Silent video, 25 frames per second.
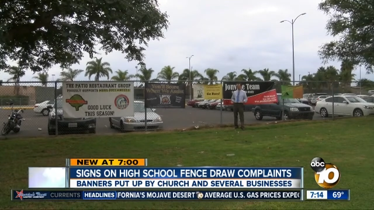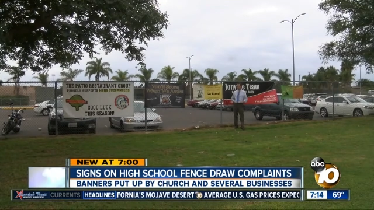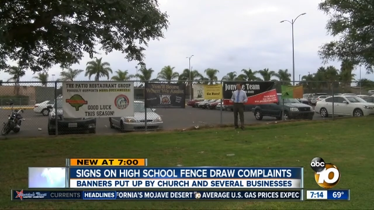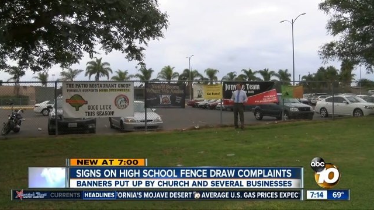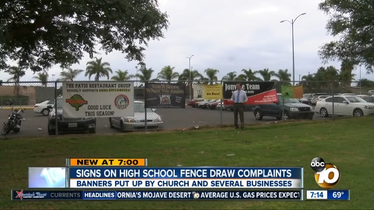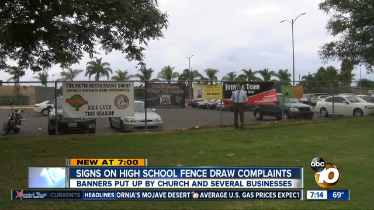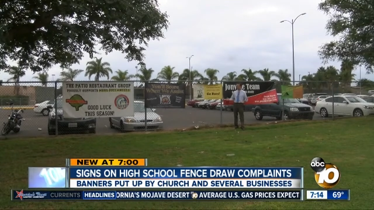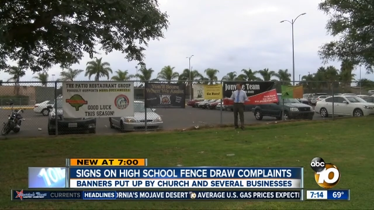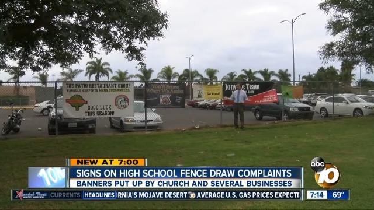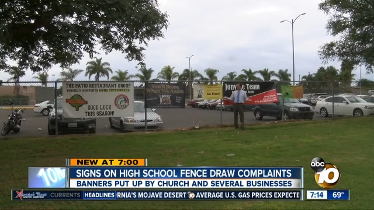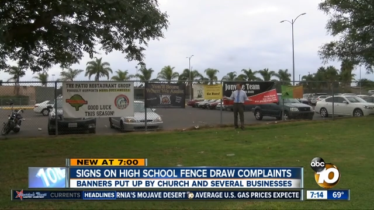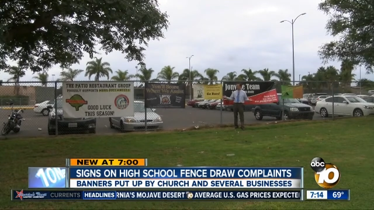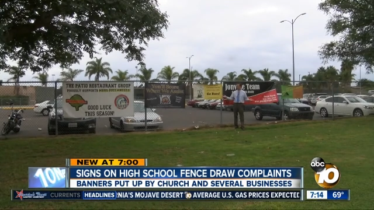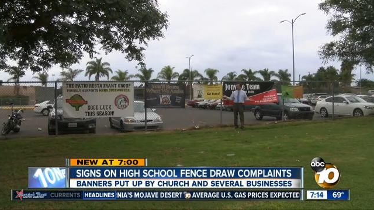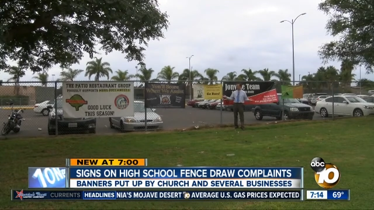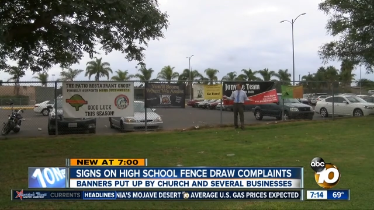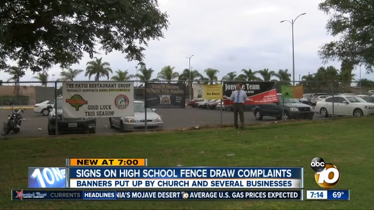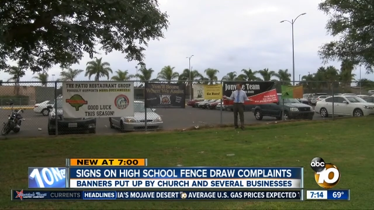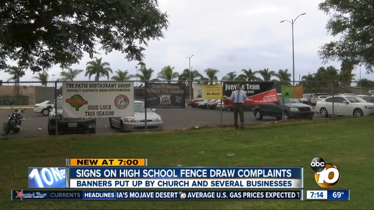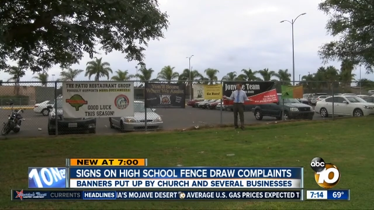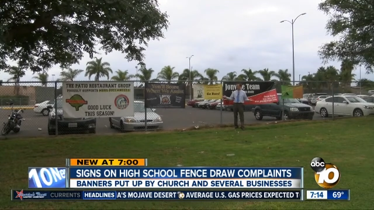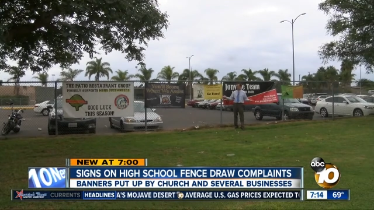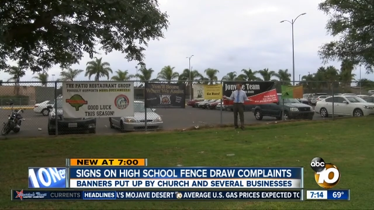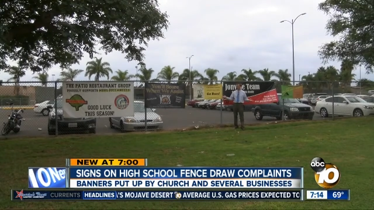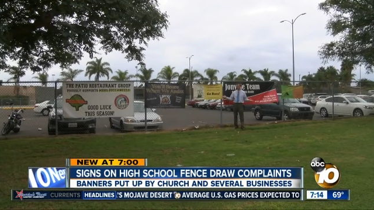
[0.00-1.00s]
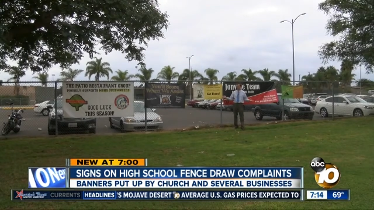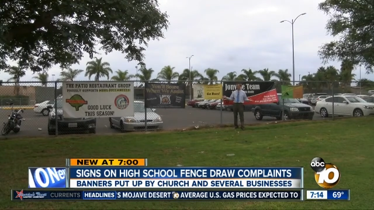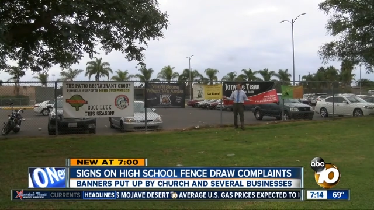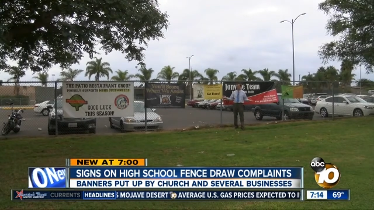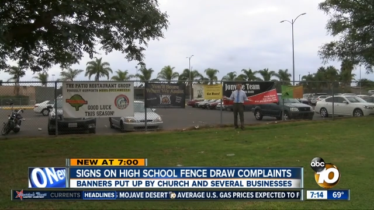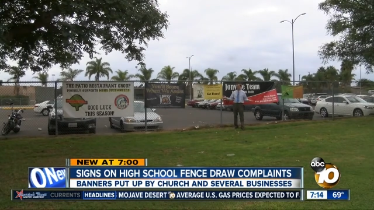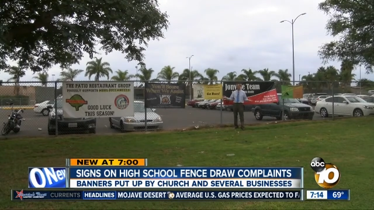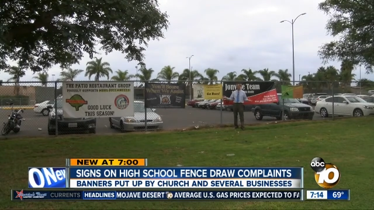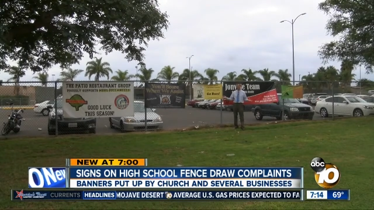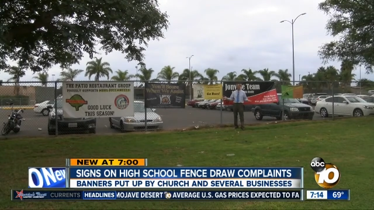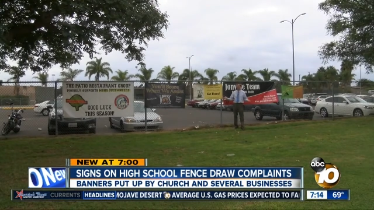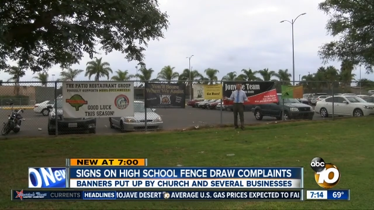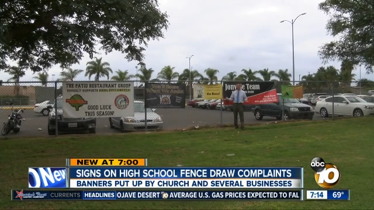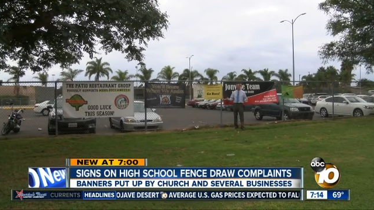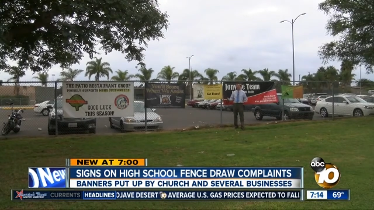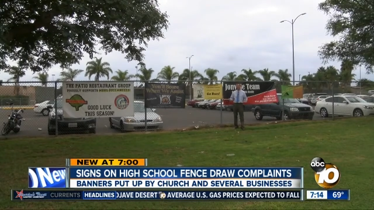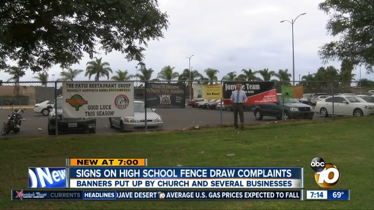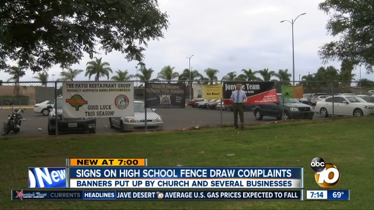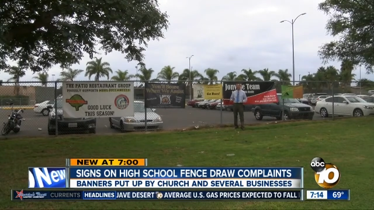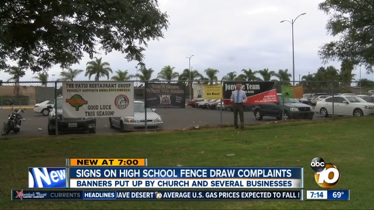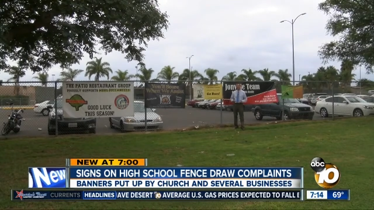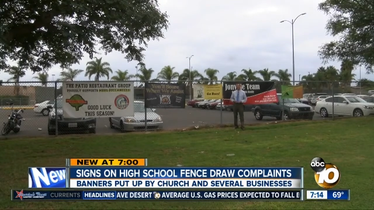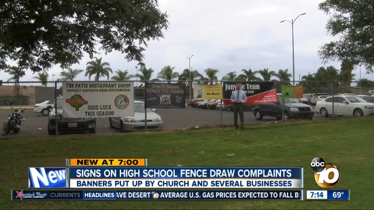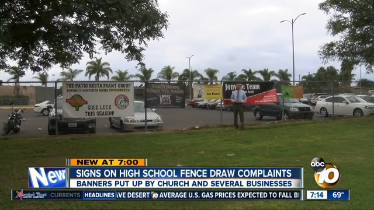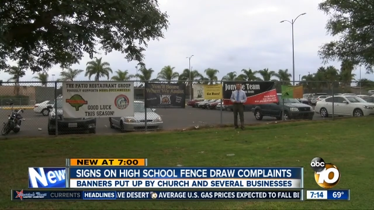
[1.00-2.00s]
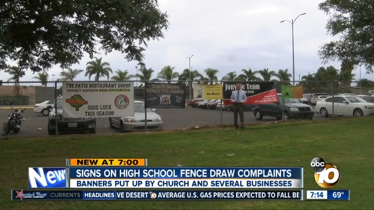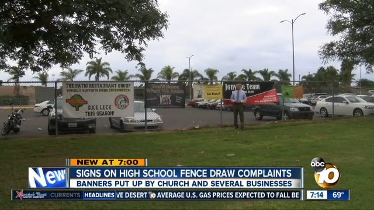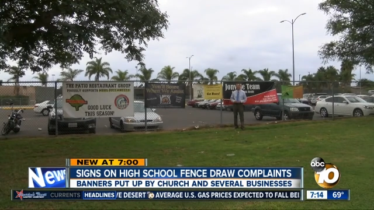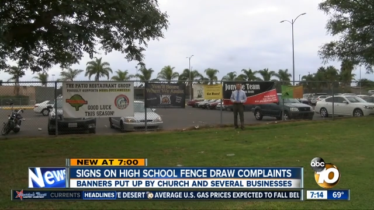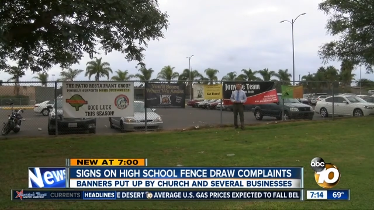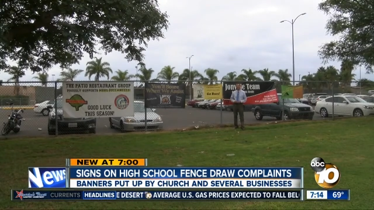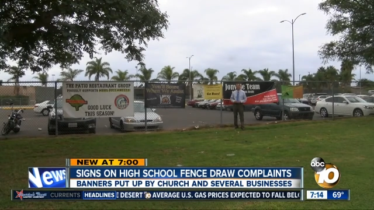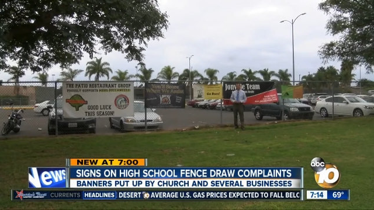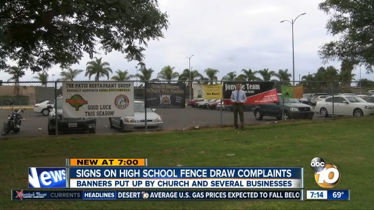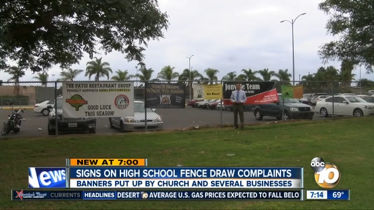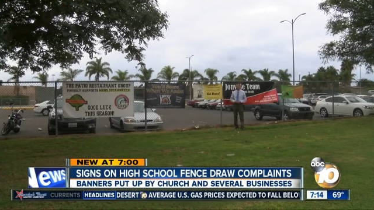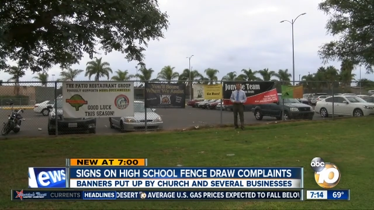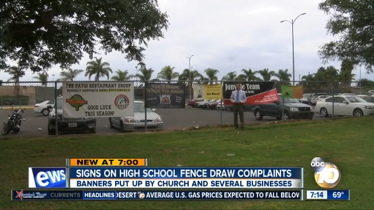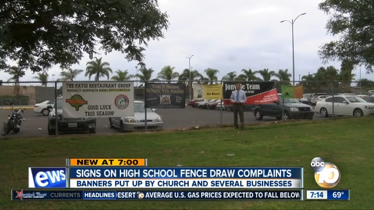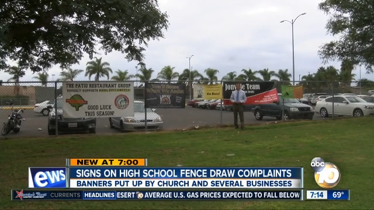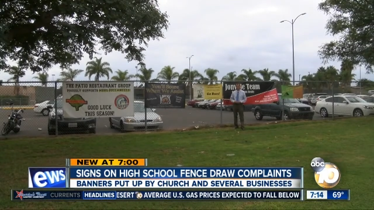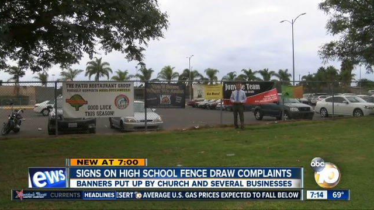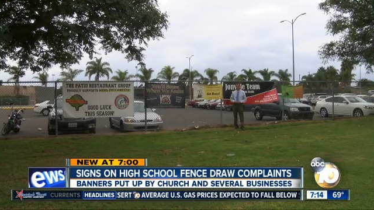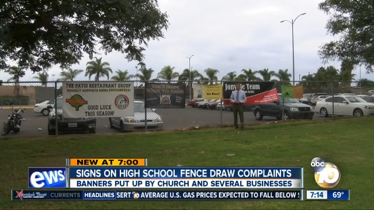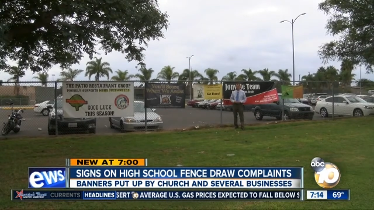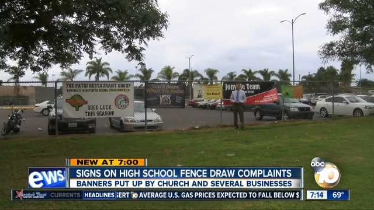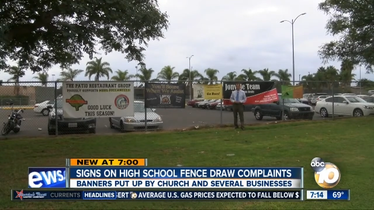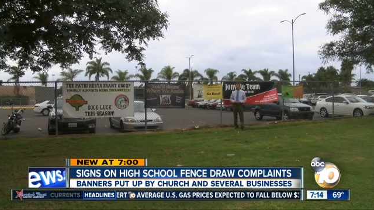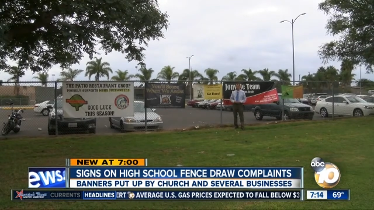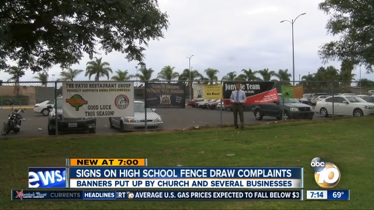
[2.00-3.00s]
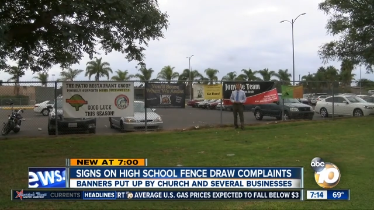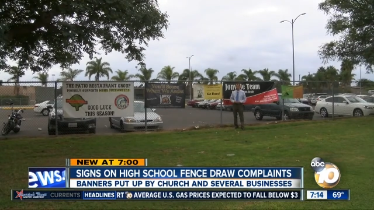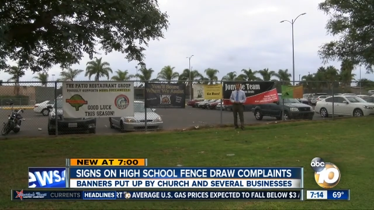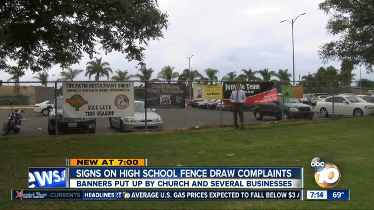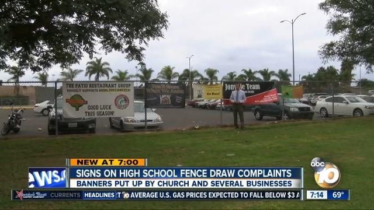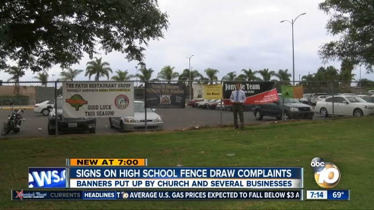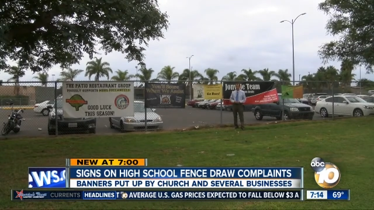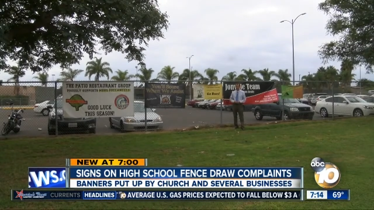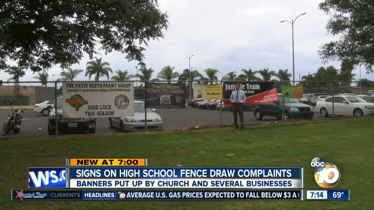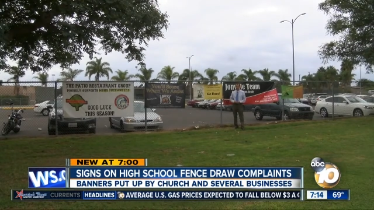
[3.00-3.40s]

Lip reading: Nobody's mouth can be seen.